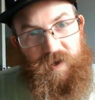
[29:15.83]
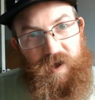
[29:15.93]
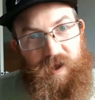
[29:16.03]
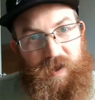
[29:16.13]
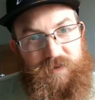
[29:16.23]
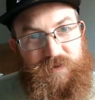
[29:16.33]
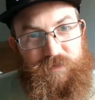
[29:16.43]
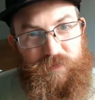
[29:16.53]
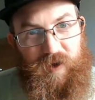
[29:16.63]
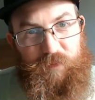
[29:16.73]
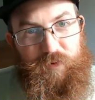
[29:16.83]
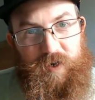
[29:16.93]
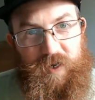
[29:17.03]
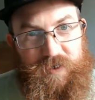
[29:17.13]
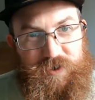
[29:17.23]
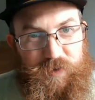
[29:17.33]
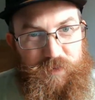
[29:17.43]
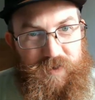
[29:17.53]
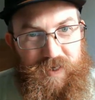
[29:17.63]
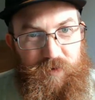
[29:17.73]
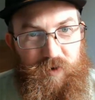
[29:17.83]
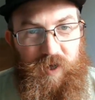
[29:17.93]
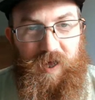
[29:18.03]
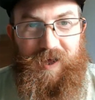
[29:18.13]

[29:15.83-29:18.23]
I printed out the shipping label.